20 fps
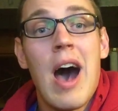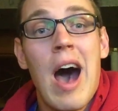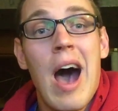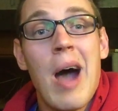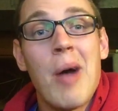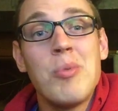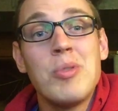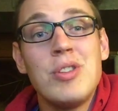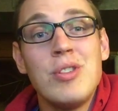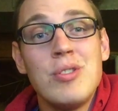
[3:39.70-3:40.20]

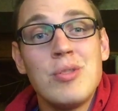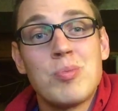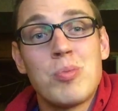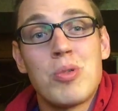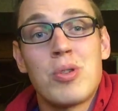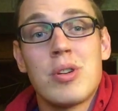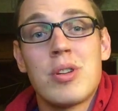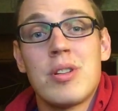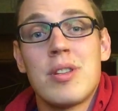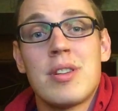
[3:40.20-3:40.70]
I would use
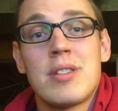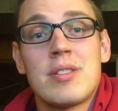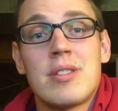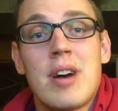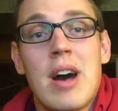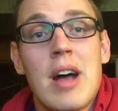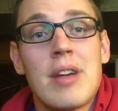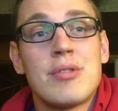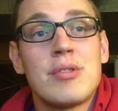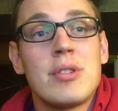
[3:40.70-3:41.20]
Borderless
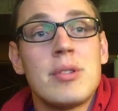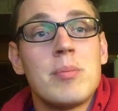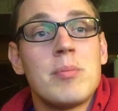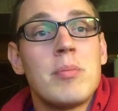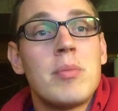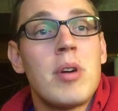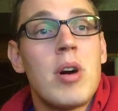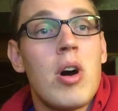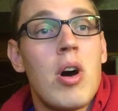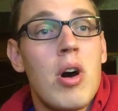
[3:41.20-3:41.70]

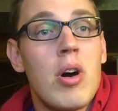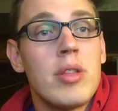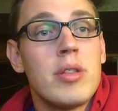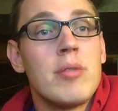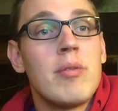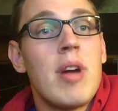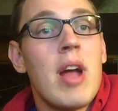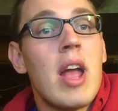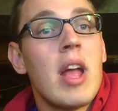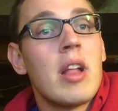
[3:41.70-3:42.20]
Classroom on
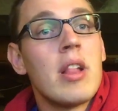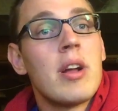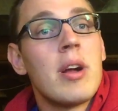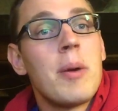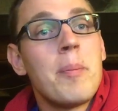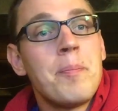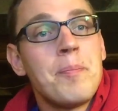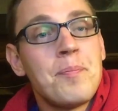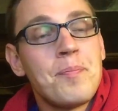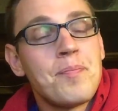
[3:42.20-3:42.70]
the
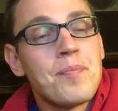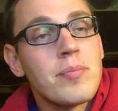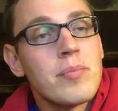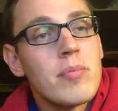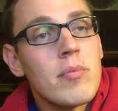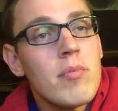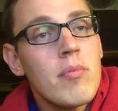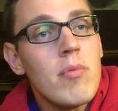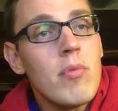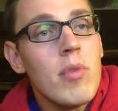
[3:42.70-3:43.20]
regular.
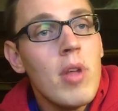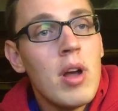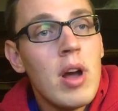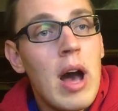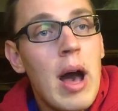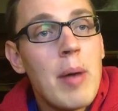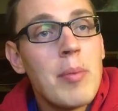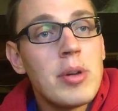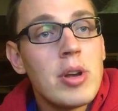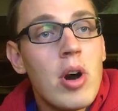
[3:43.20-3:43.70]

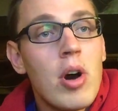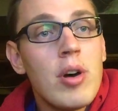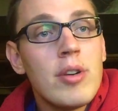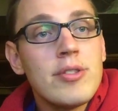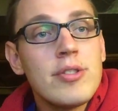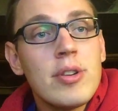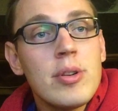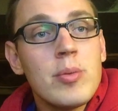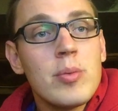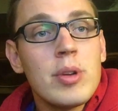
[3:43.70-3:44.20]
I would
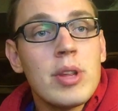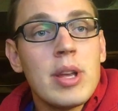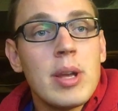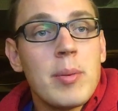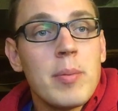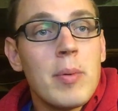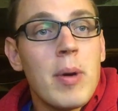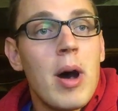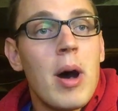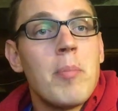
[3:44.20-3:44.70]
also
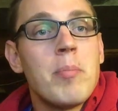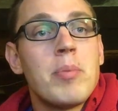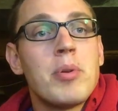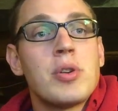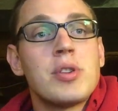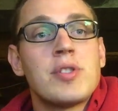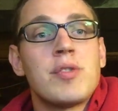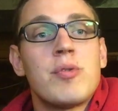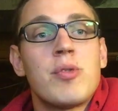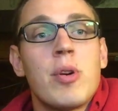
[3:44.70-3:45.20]
really
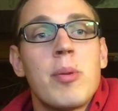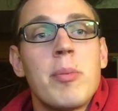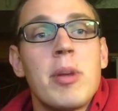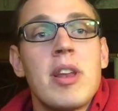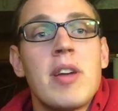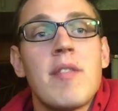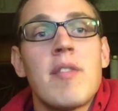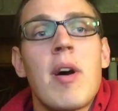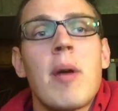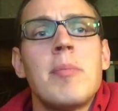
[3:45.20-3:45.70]
push
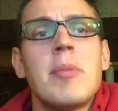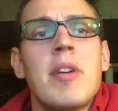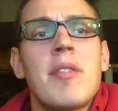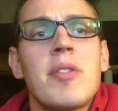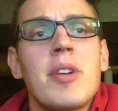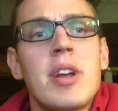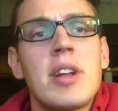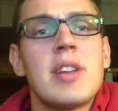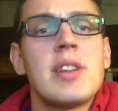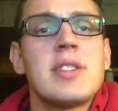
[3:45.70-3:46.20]
Formative. I'm
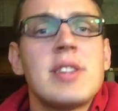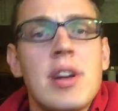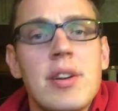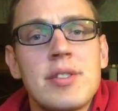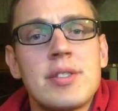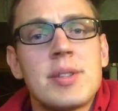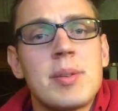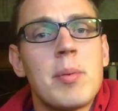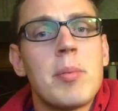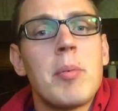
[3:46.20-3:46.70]
definitely going to
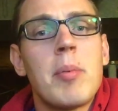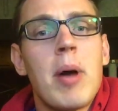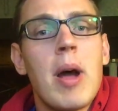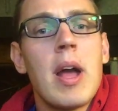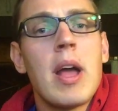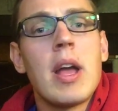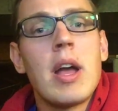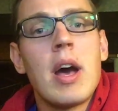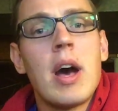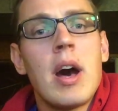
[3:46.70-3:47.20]
tell some of
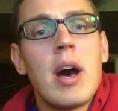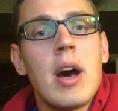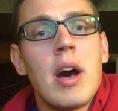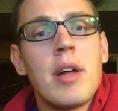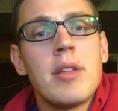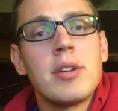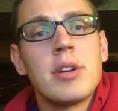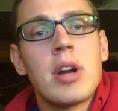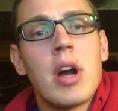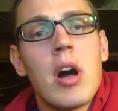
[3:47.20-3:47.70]
my
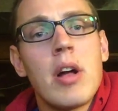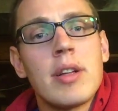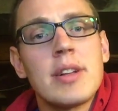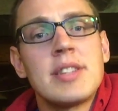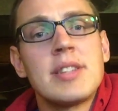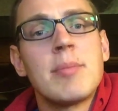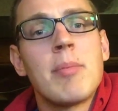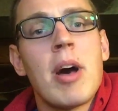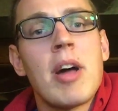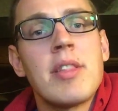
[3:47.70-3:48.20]
other
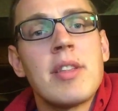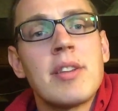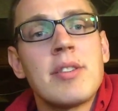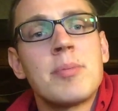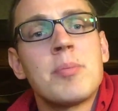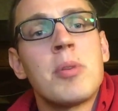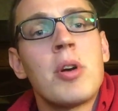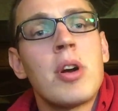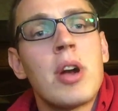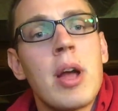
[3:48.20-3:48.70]
colleagues about
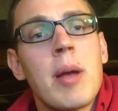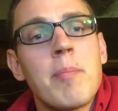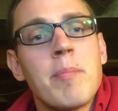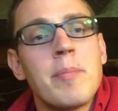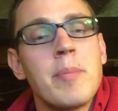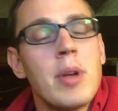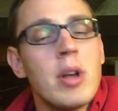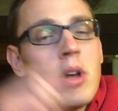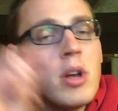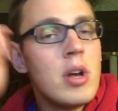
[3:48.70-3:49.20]
this program
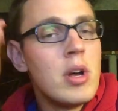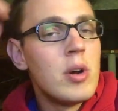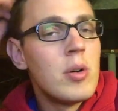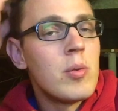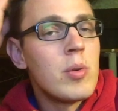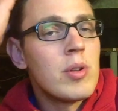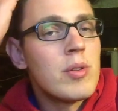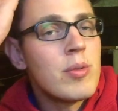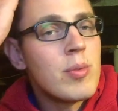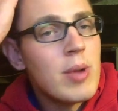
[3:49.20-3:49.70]

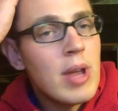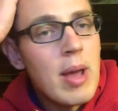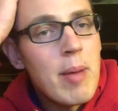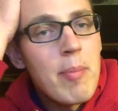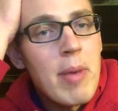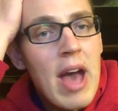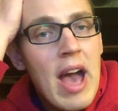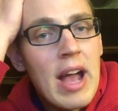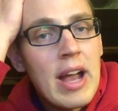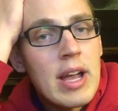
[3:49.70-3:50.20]
once we
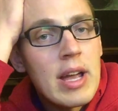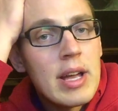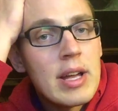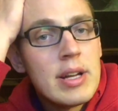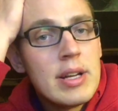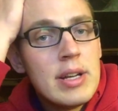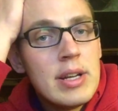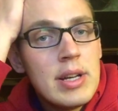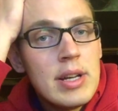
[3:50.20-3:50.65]
get back